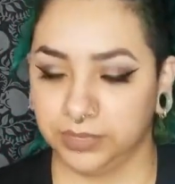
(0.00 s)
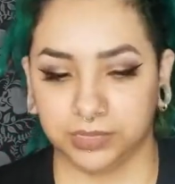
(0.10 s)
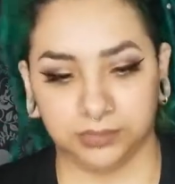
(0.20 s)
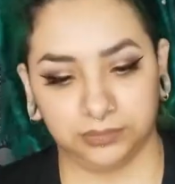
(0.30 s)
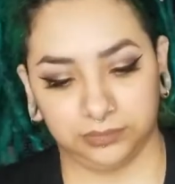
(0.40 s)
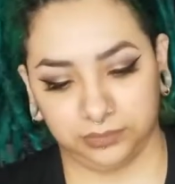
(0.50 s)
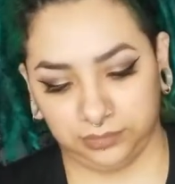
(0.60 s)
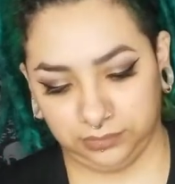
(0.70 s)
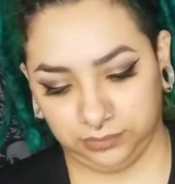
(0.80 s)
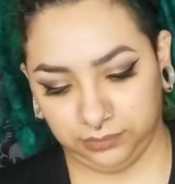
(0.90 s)
it
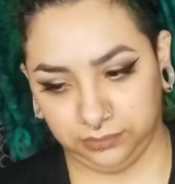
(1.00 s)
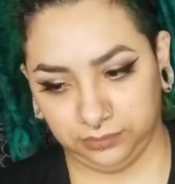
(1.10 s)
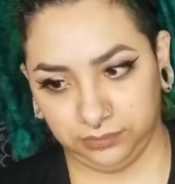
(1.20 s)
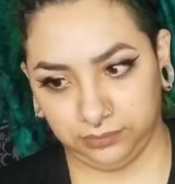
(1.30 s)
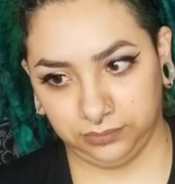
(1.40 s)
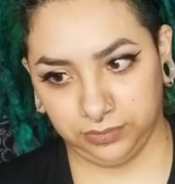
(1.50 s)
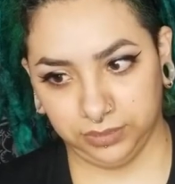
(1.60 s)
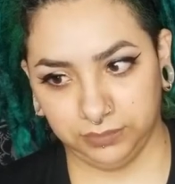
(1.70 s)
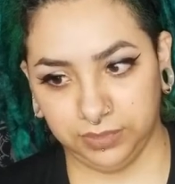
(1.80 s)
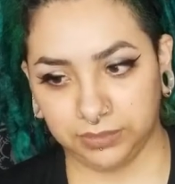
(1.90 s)

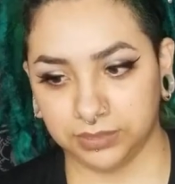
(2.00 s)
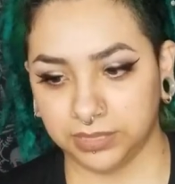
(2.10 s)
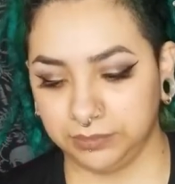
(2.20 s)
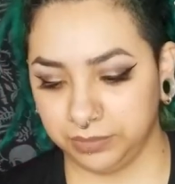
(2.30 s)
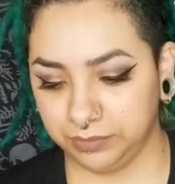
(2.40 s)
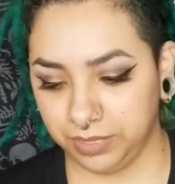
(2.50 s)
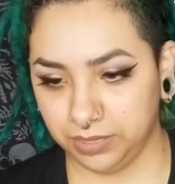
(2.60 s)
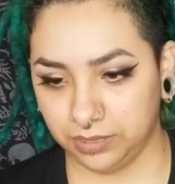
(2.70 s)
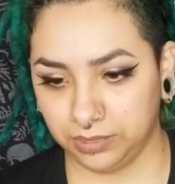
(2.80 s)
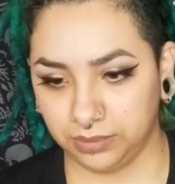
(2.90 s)
looks about the same to
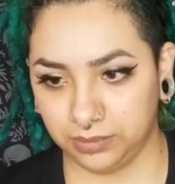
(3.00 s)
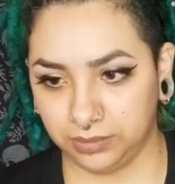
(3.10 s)
me.